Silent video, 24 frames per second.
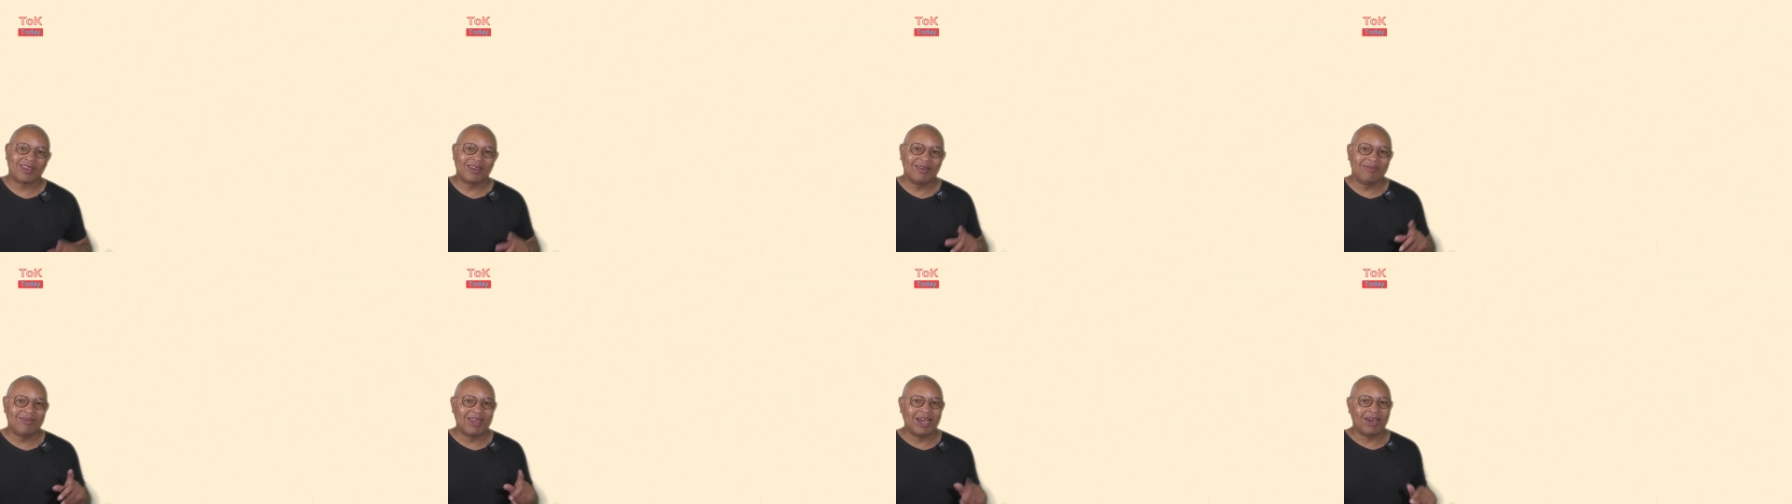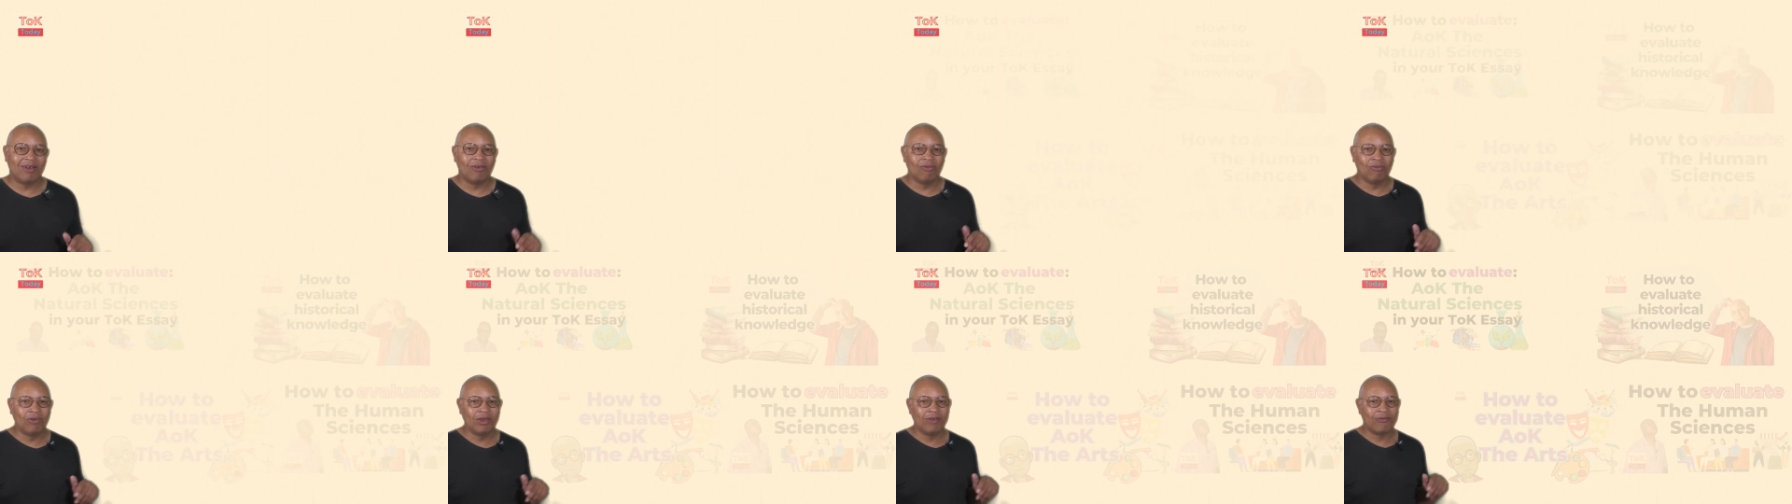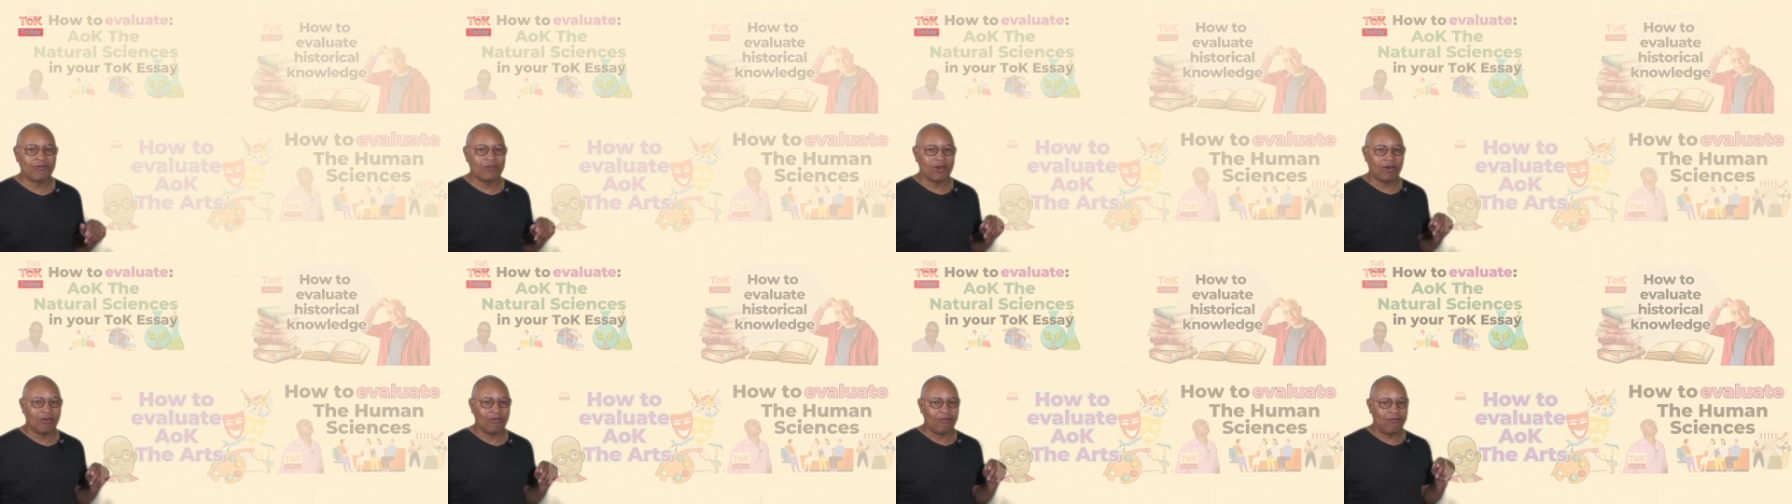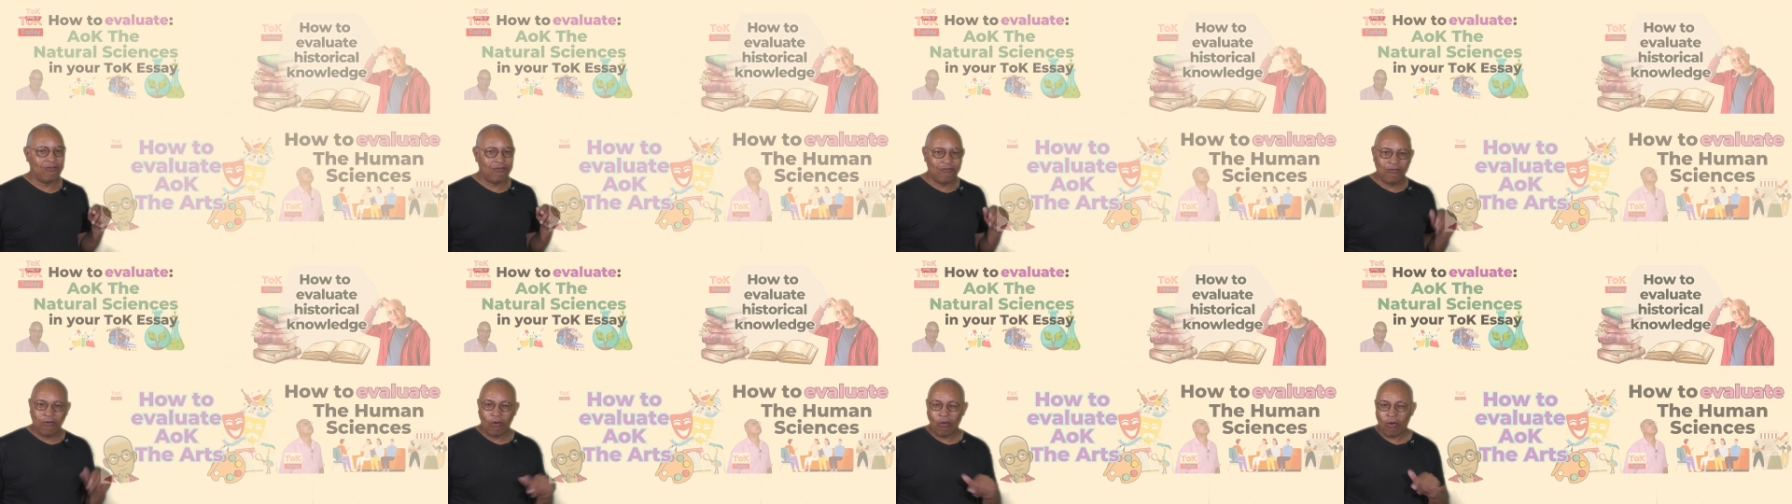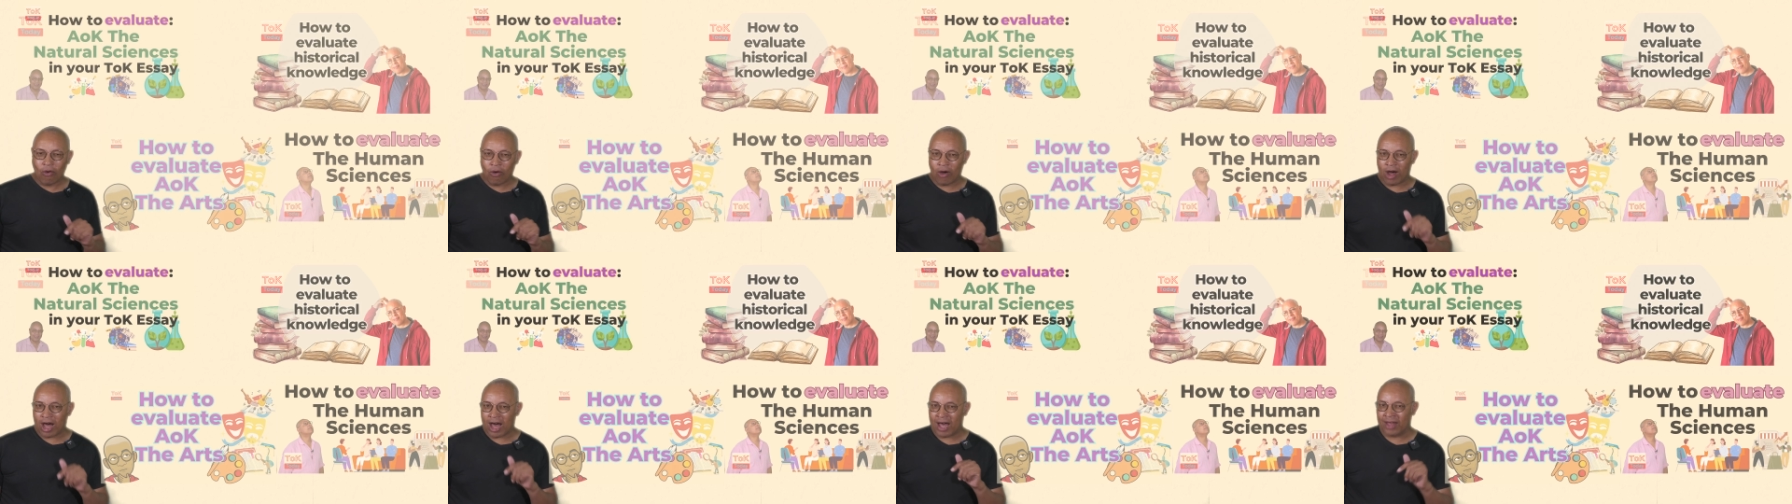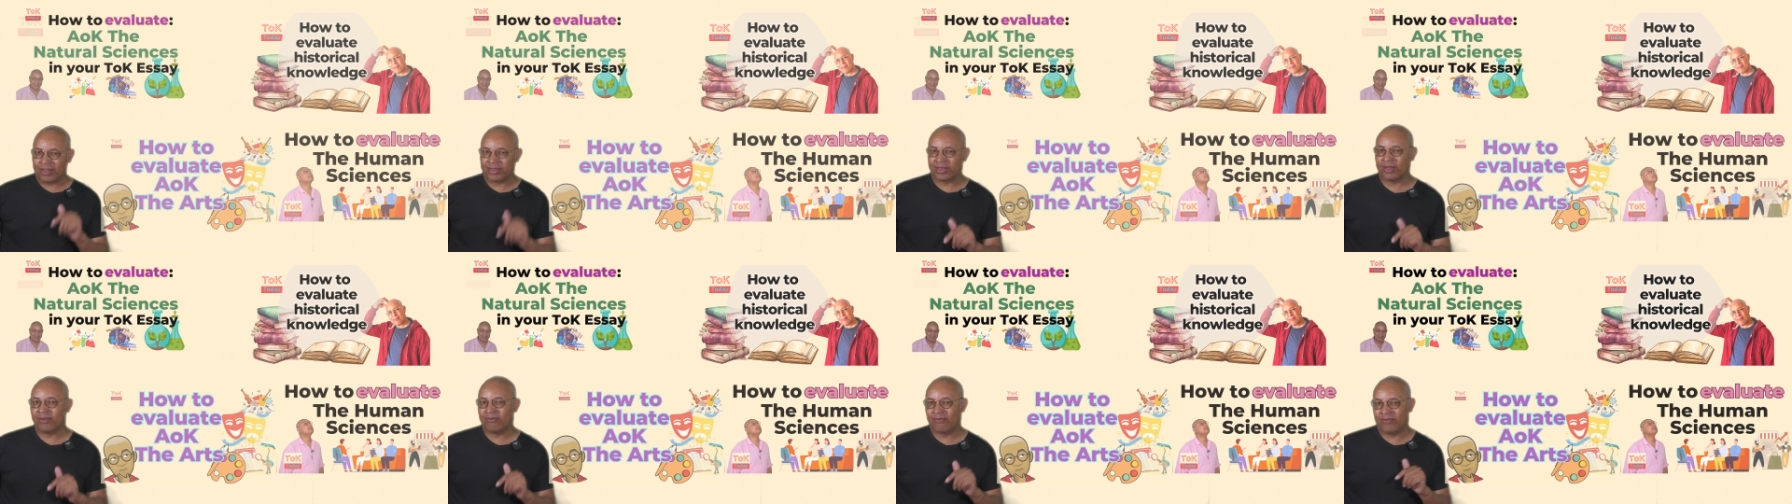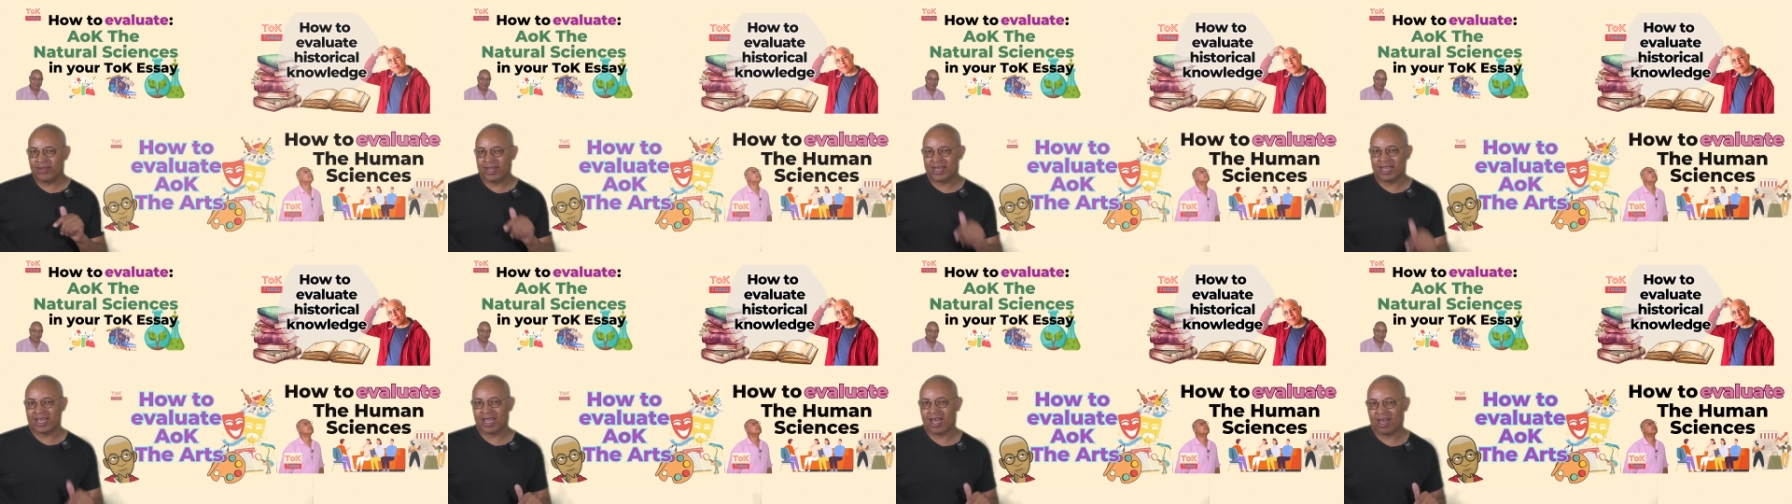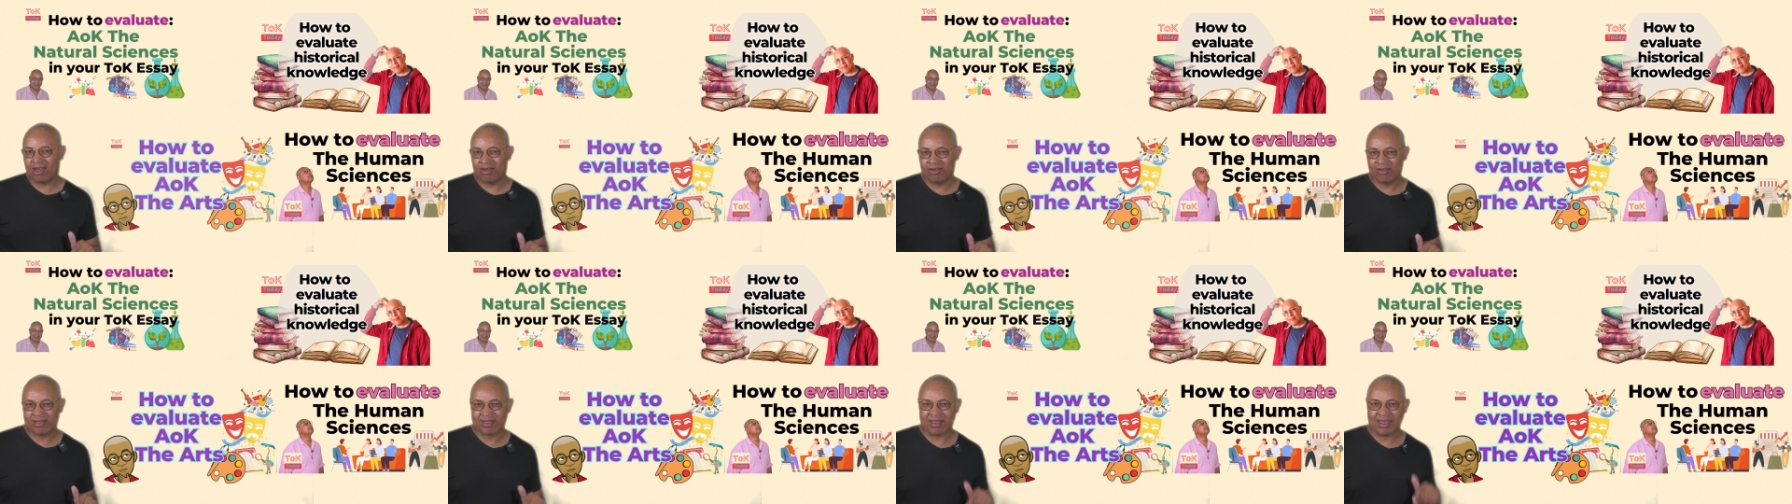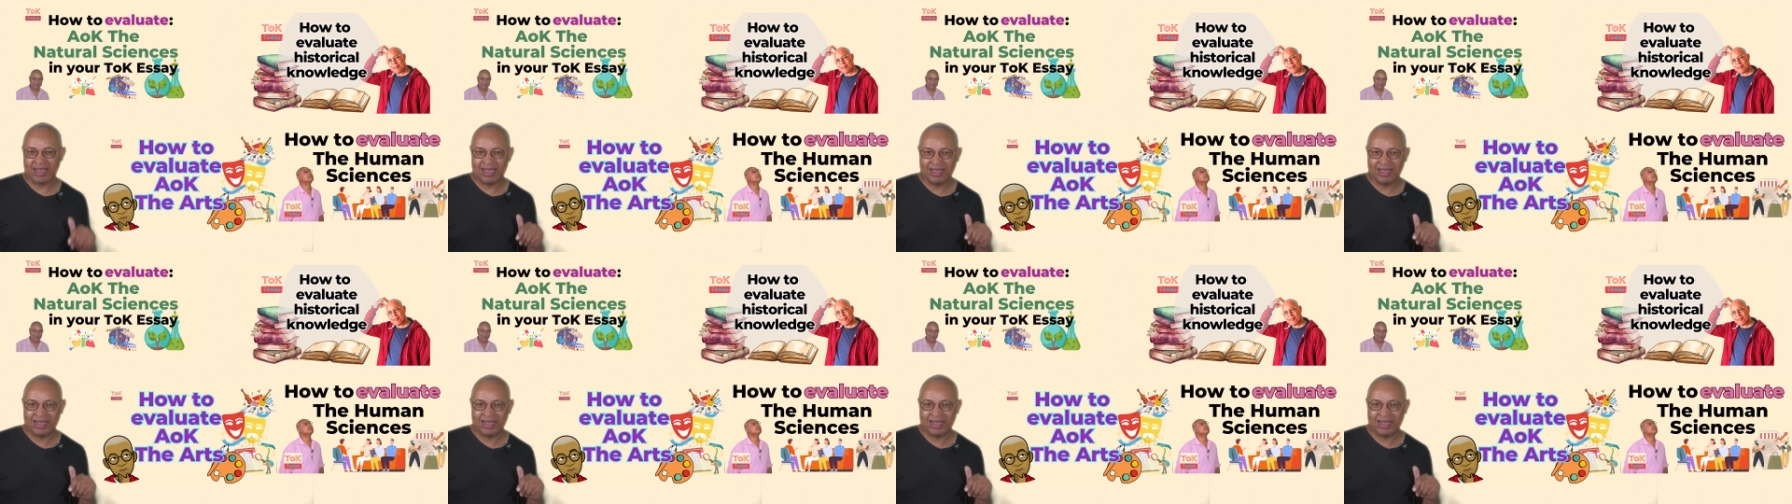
Now, we've got four other videos